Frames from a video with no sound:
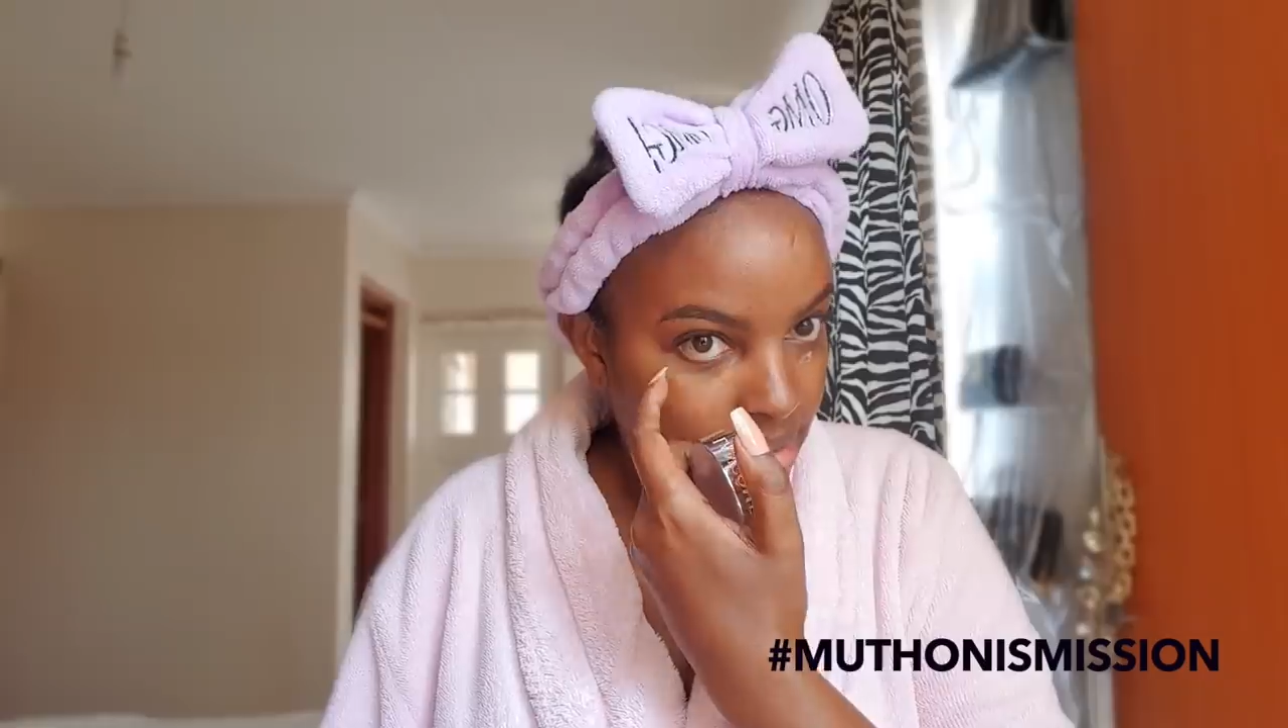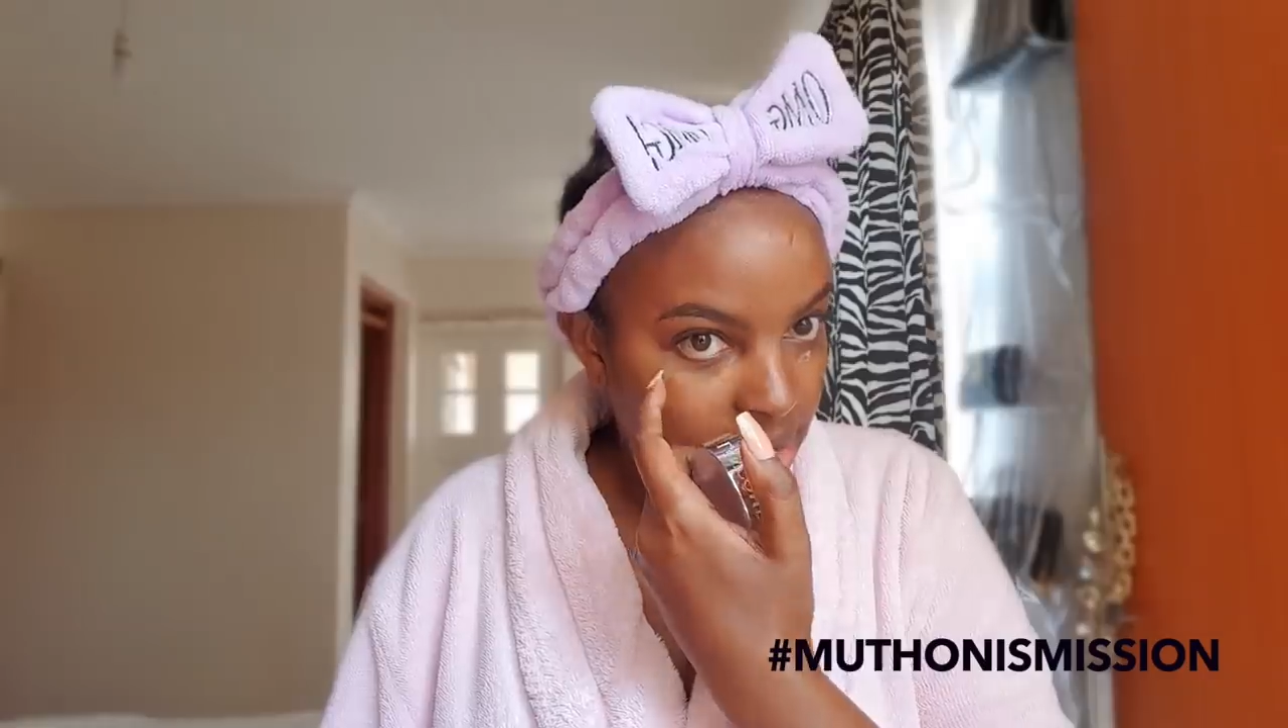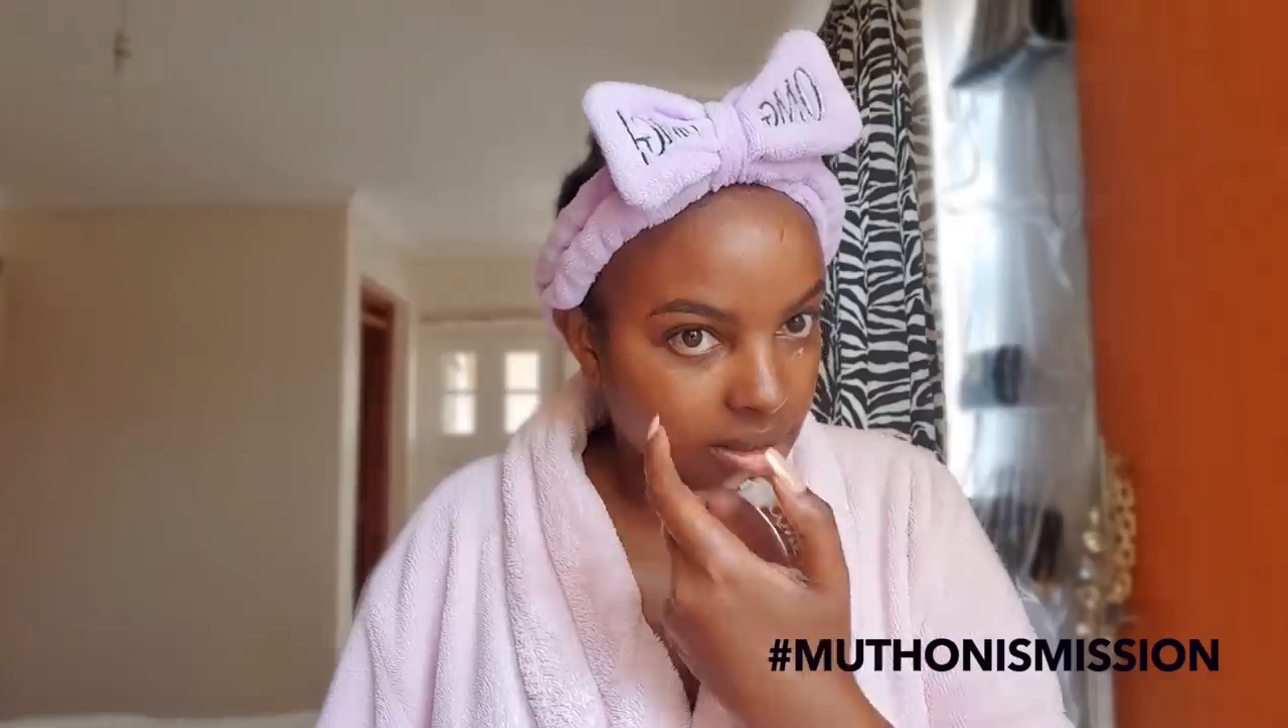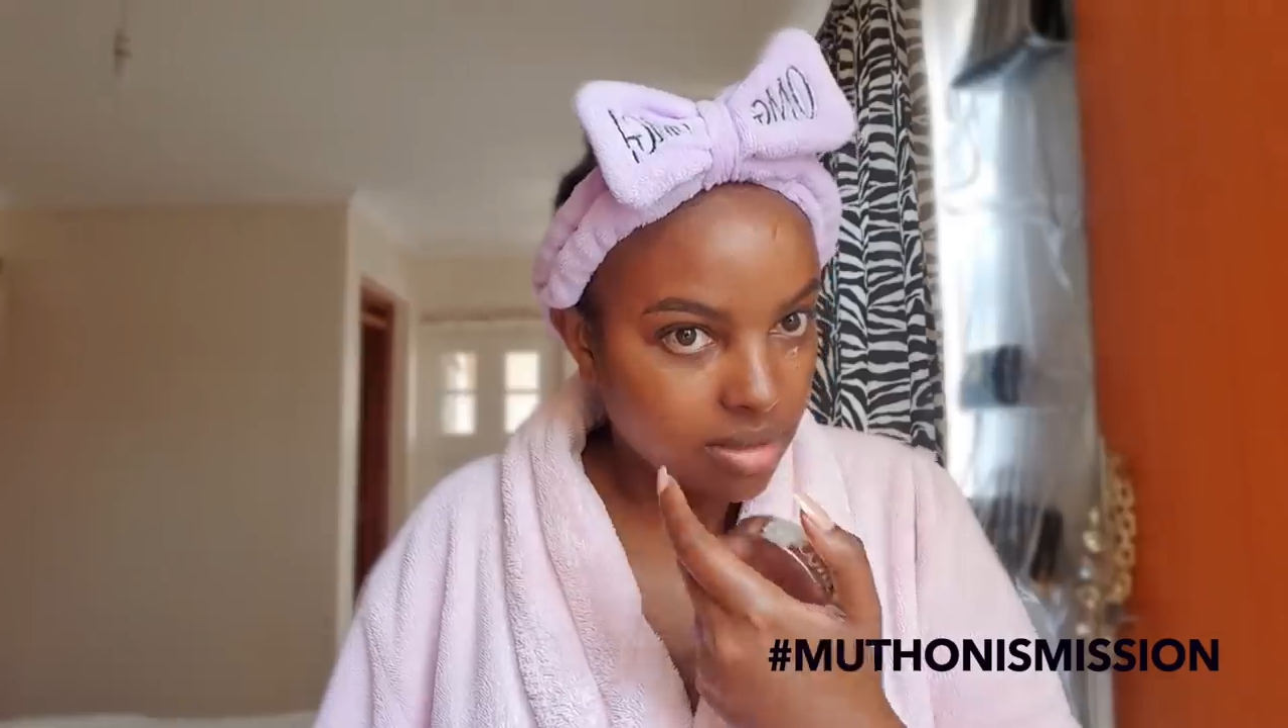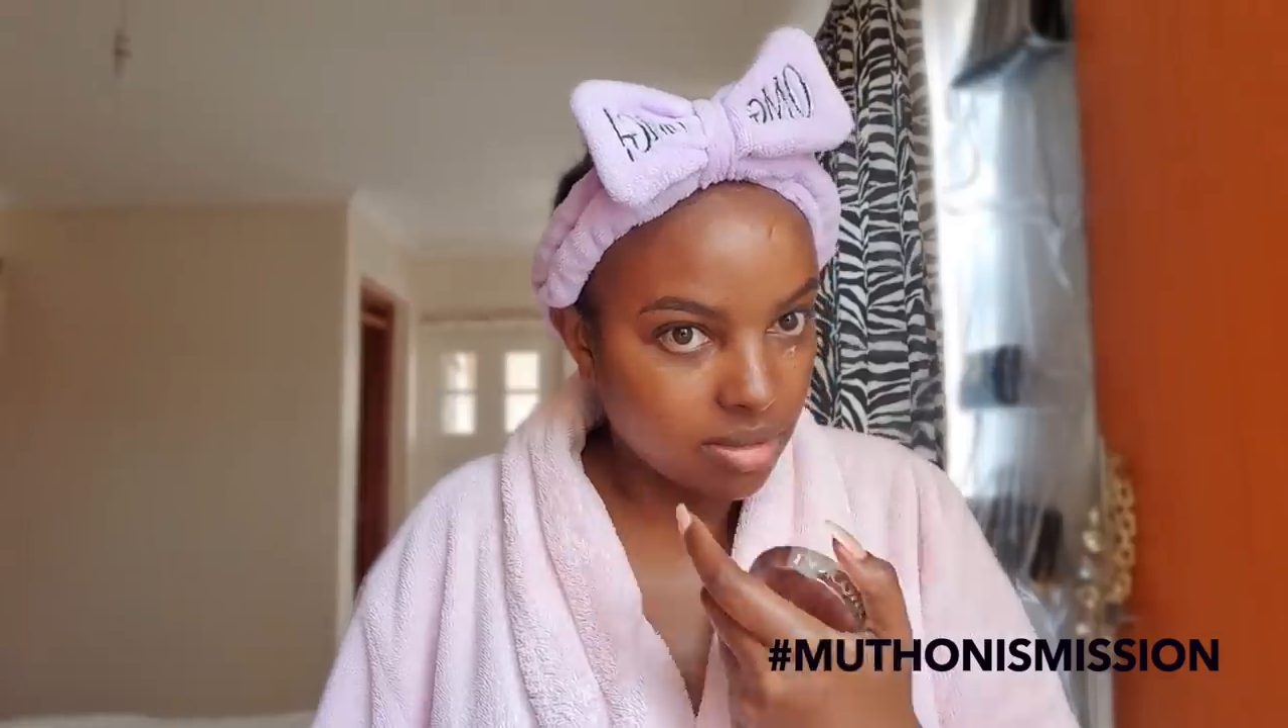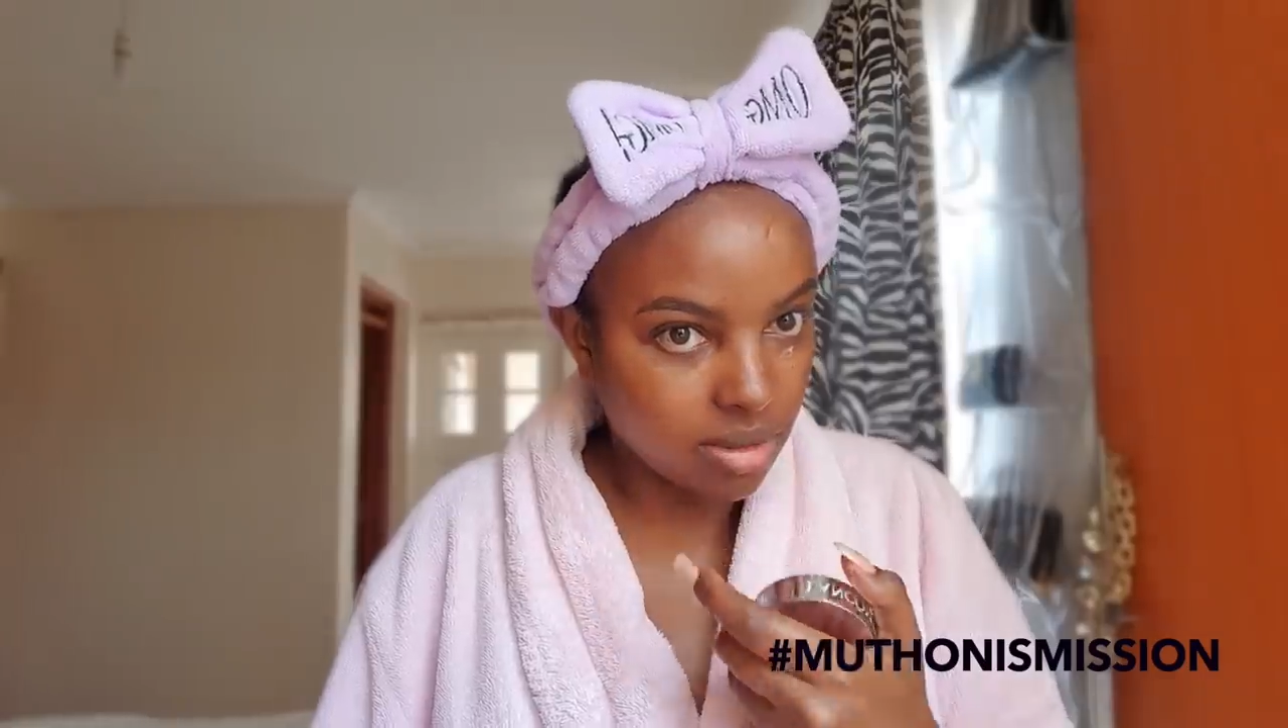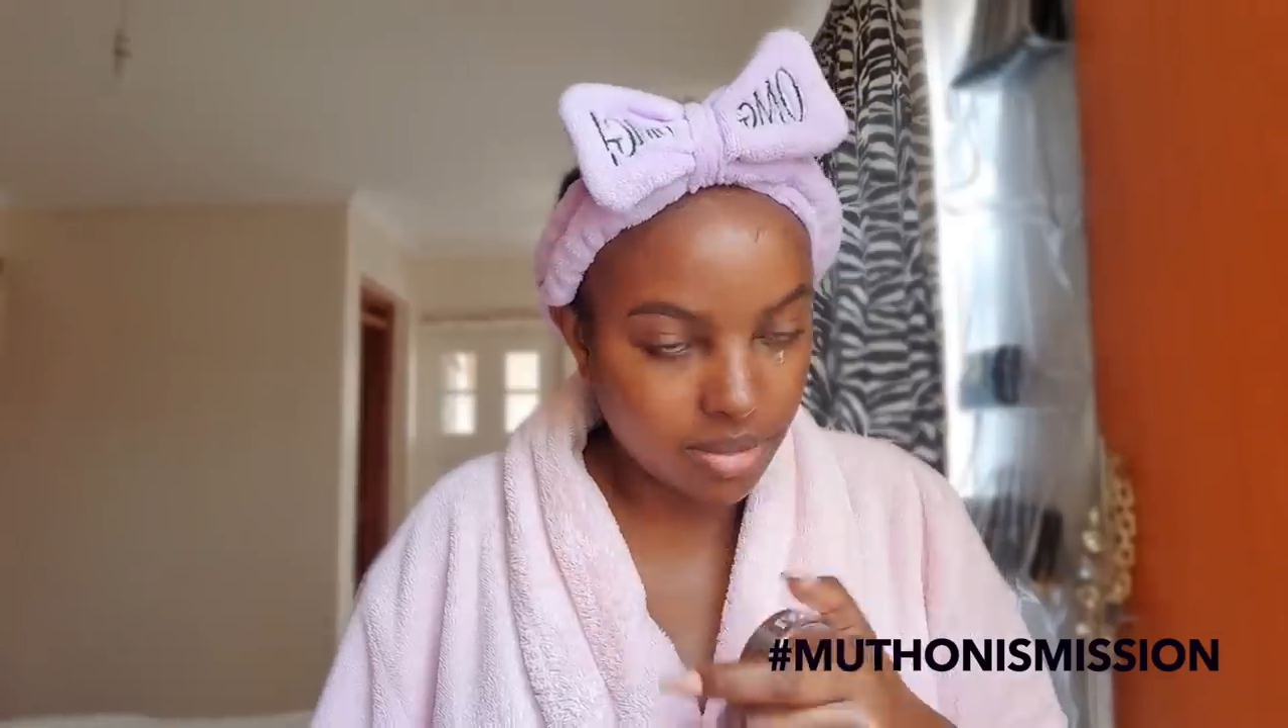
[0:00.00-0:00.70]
just do a